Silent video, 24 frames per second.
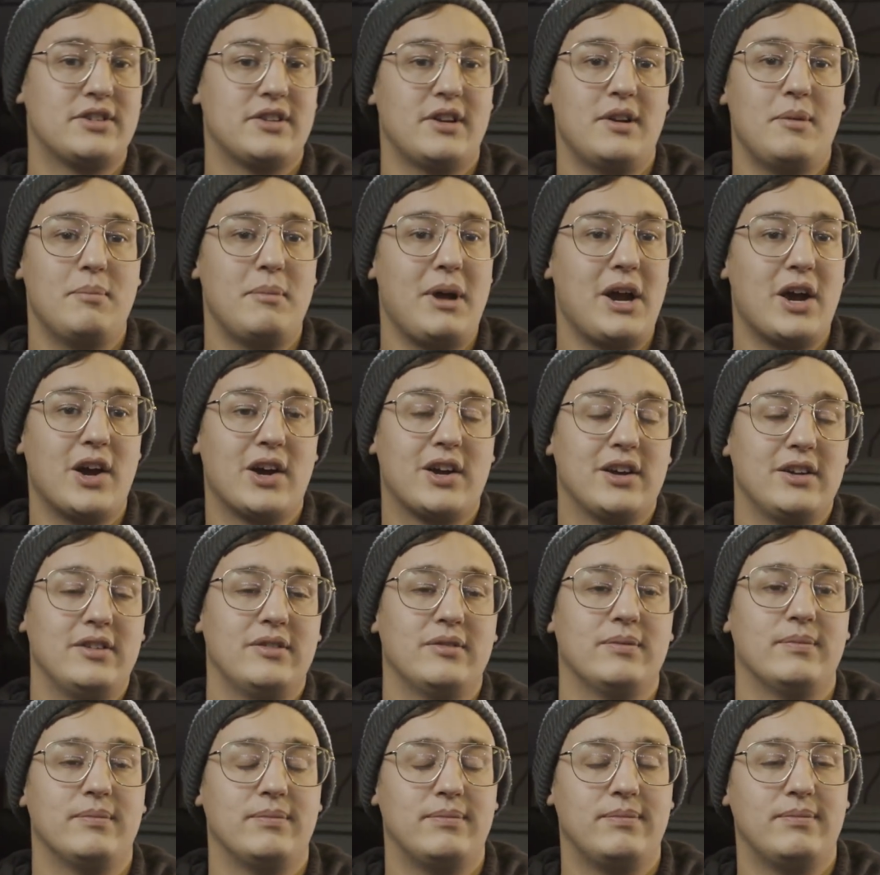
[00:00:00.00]
it's an
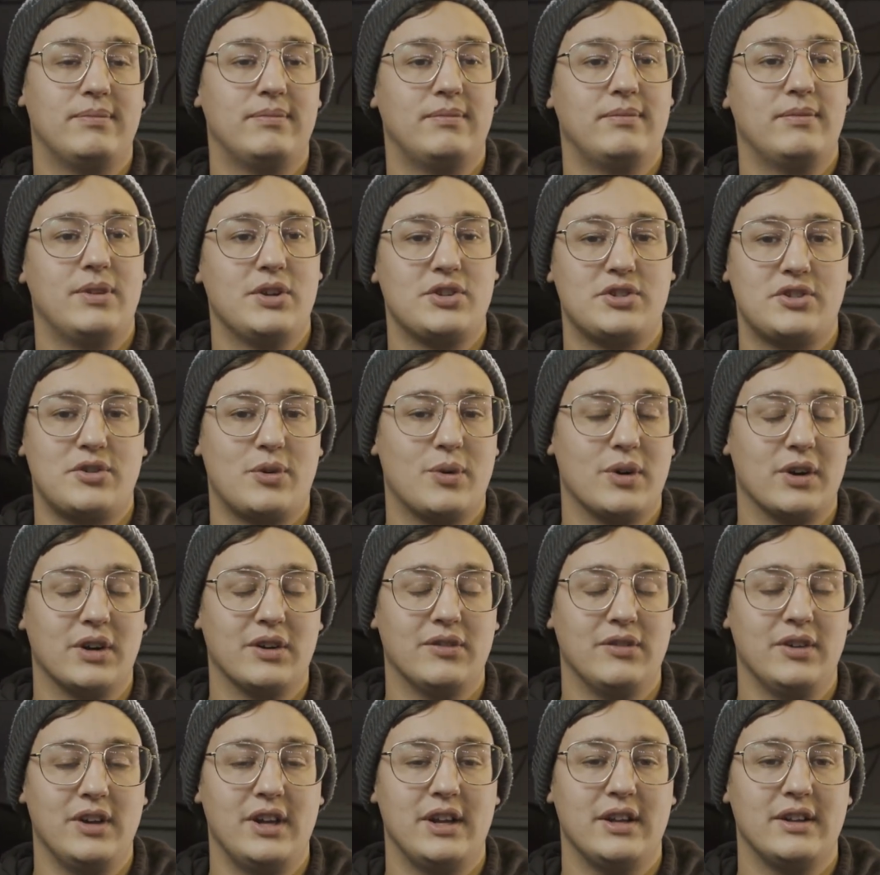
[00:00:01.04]
American historic
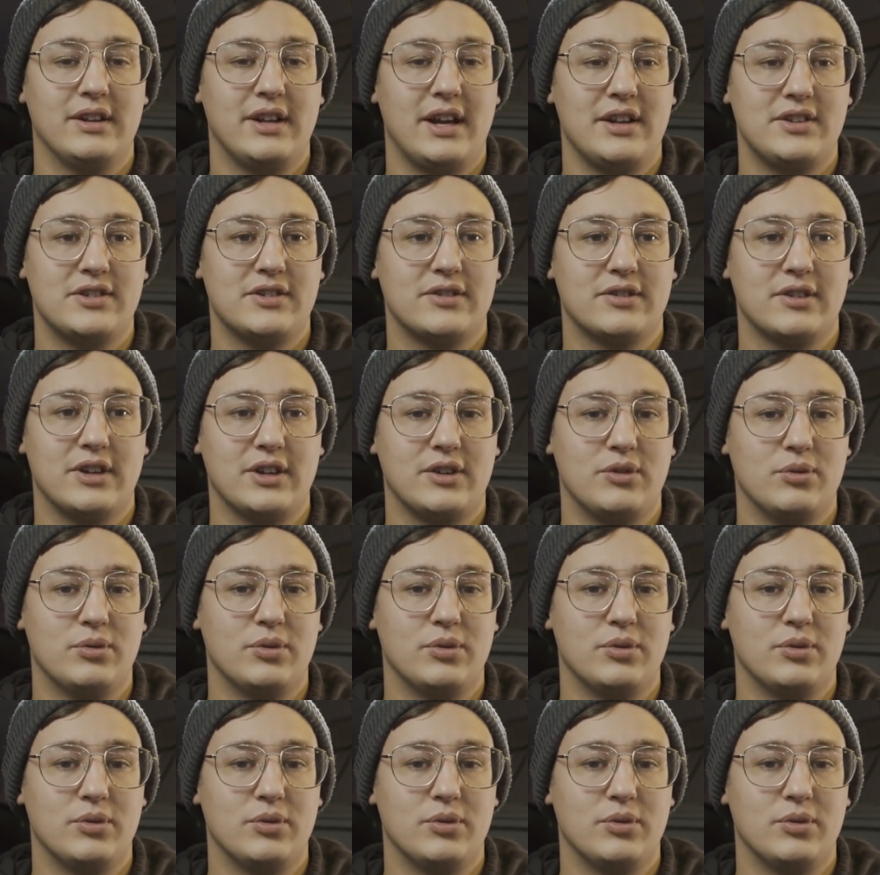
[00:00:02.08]
event. That's like